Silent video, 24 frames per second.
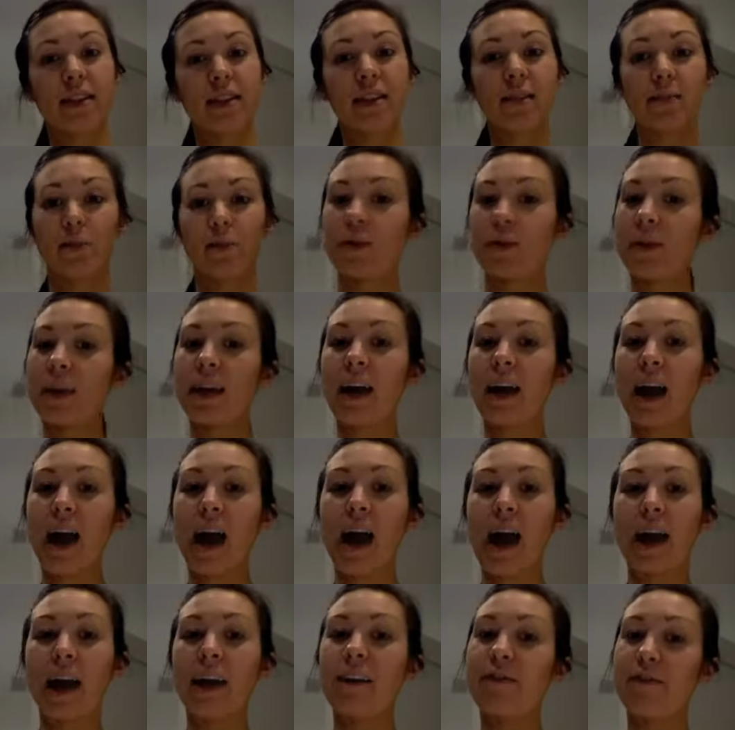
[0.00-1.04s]
smoky
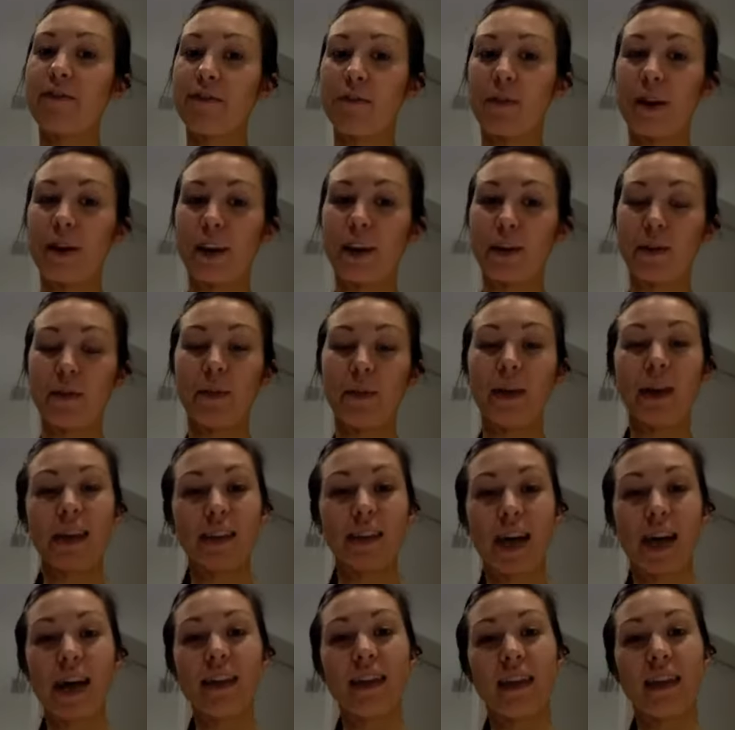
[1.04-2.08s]
eye for you because
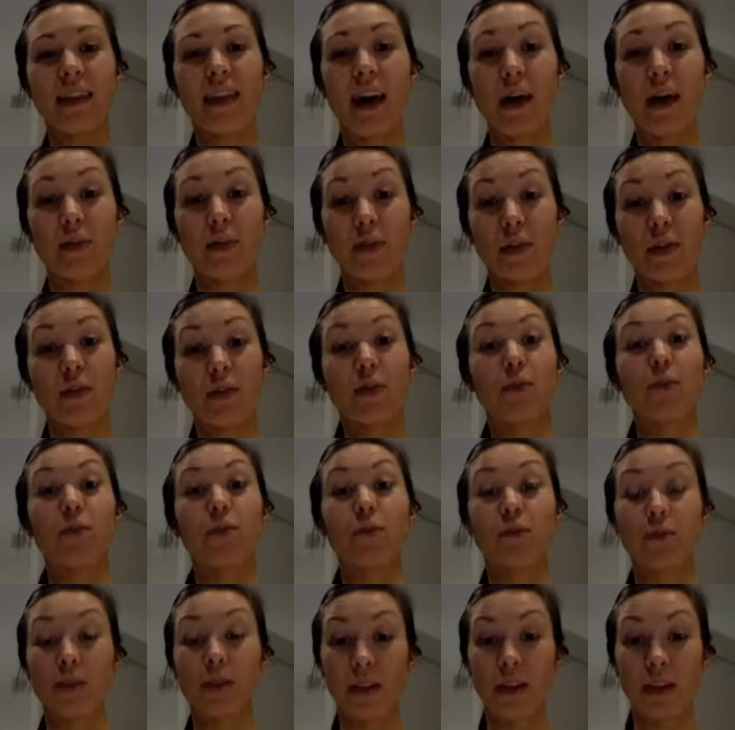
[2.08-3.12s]
I think that would look
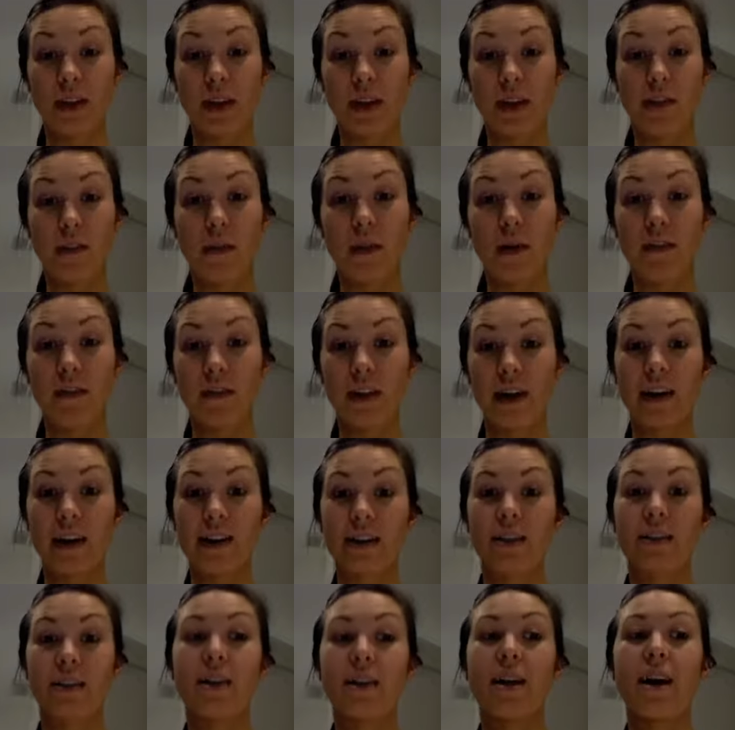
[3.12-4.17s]
really
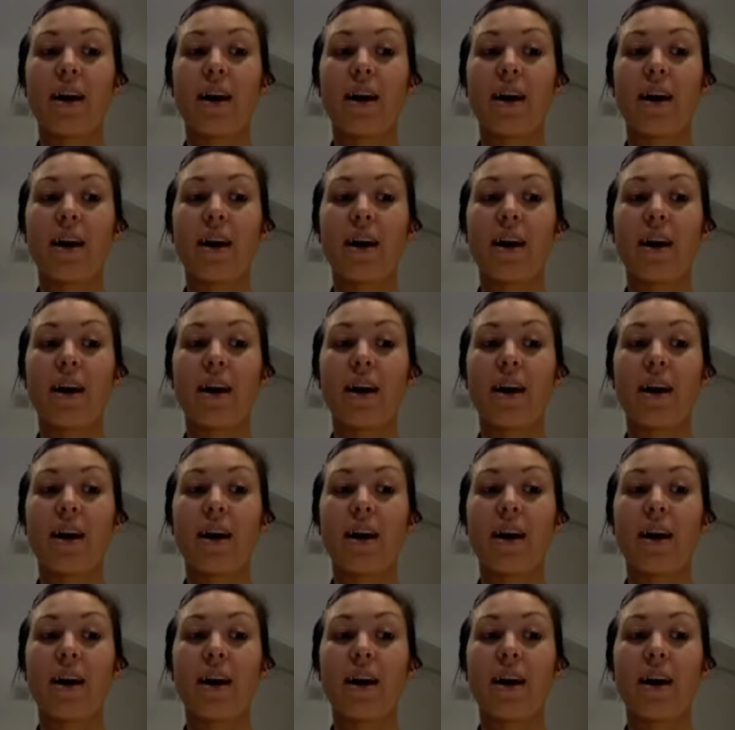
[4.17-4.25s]
perfect